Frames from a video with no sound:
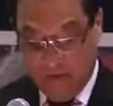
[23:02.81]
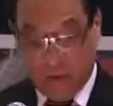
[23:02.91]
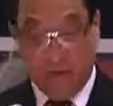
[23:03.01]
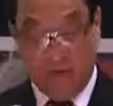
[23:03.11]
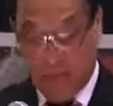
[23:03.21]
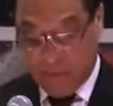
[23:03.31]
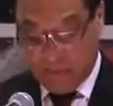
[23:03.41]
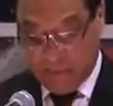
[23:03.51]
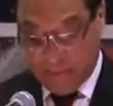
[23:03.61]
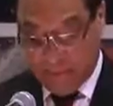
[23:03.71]
afford the camera
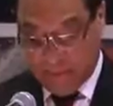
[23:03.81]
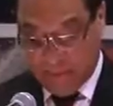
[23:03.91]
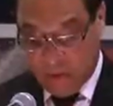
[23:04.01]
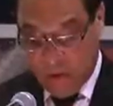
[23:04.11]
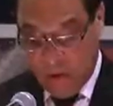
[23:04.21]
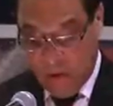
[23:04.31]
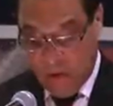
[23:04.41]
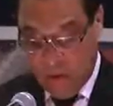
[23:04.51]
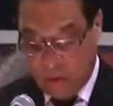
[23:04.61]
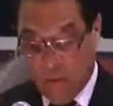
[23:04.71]
systems
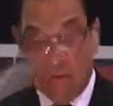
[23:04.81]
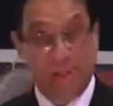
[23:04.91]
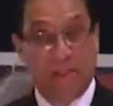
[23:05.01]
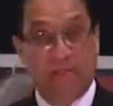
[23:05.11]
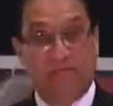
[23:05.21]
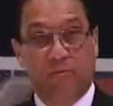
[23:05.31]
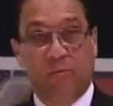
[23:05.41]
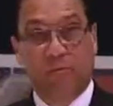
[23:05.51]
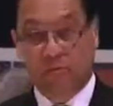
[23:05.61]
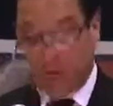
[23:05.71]
or who they believe
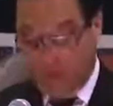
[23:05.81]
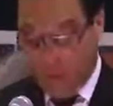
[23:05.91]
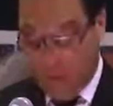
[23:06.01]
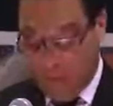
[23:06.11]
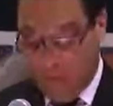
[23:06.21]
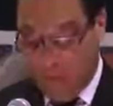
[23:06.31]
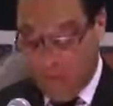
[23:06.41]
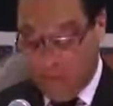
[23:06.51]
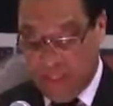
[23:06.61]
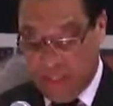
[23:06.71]
will travel home
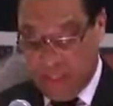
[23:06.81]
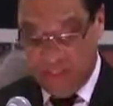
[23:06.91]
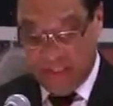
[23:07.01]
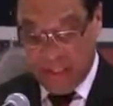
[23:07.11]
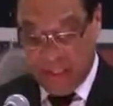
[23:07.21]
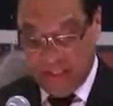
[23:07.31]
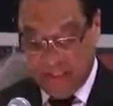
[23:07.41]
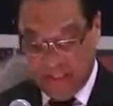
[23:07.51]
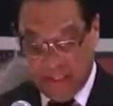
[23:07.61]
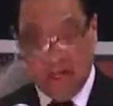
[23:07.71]
with the day's
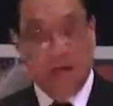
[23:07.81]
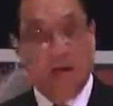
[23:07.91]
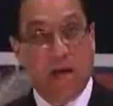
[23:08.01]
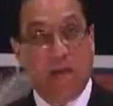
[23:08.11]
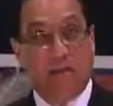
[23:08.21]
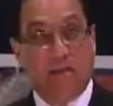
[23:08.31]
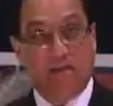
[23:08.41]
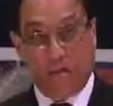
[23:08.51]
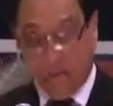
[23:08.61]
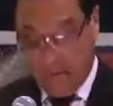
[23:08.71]
takings and
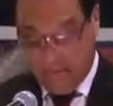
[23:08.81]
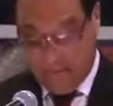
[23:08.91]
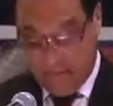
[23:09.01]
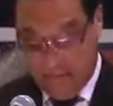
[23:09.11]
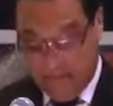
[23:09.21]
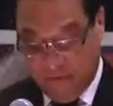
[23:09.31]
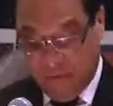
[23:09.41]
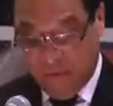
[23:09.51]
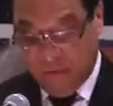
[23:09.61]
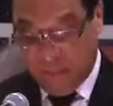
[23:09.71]
are
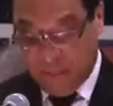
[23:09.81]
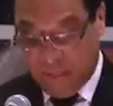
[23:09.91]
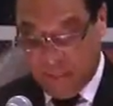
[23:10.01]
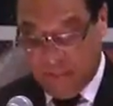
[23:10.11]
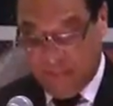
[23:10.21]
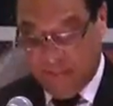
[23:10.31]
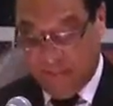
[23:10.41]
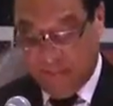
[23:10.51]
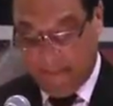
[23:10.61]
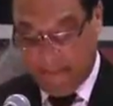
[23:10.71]
therefore vulnerable to attack
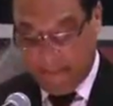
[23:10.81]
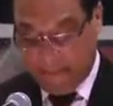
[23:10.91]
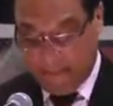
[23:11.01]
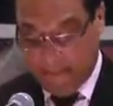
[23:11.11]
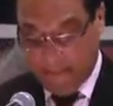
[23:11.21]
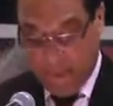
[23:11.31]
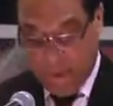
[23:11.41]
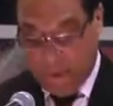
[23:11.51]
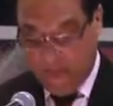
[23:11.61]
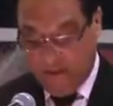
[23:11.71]

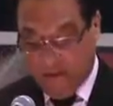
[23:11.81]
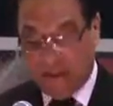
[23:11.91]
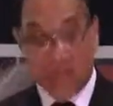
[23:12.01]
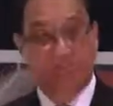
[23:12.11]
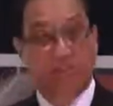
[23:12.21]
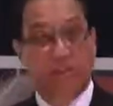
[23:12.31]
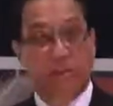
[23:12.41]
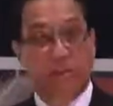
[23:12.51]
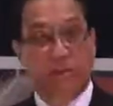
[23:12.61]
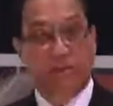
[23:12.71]
on leaving their
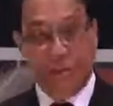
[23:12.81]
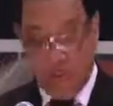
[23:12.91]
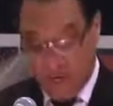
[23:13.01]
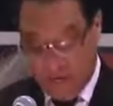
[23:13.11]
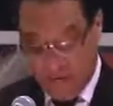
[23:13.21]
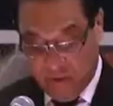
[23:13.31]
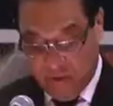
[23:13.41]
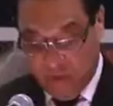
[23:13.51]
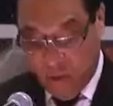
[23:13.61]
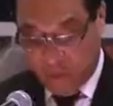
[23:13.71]
businesses or
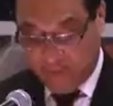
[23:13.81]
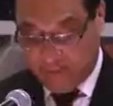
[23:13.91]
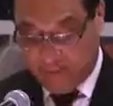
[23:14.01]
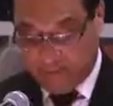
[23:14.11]
entering their homes.